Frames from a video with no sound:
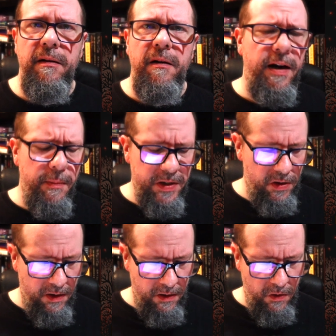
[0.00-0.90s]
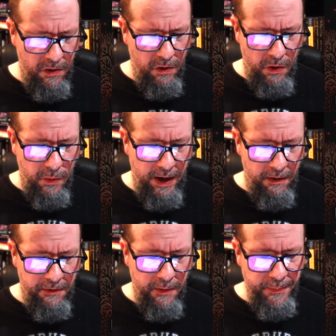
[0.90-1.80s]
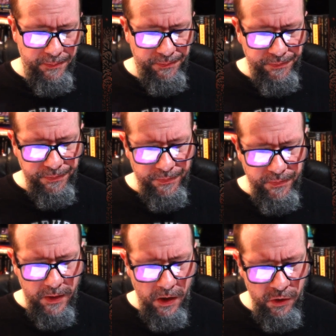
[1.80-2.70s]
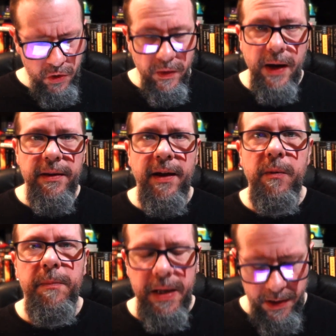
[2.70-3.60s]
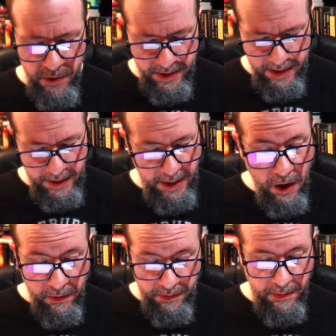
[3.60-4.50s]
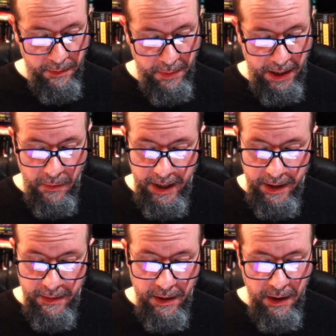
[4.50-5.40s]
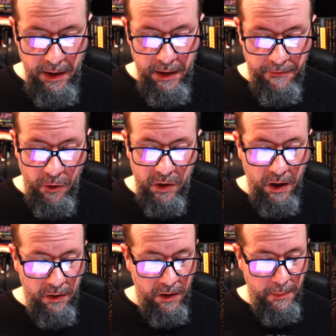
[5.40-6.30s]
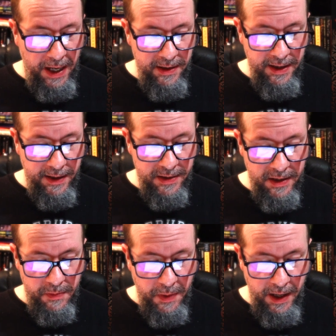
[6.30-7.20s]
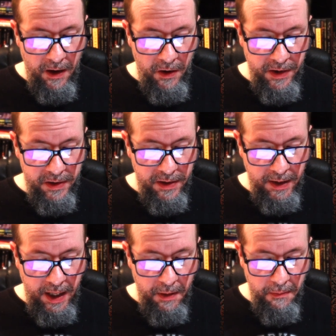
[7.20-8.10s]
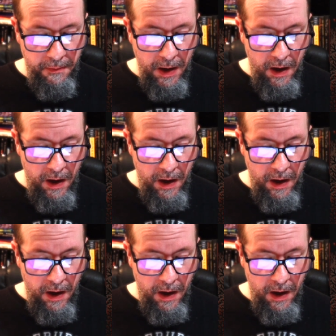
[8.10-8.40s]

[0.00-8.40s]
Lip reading: on Amazon or wherever. So that would be interesting. The art, by the way, full color paintings is by artist Kim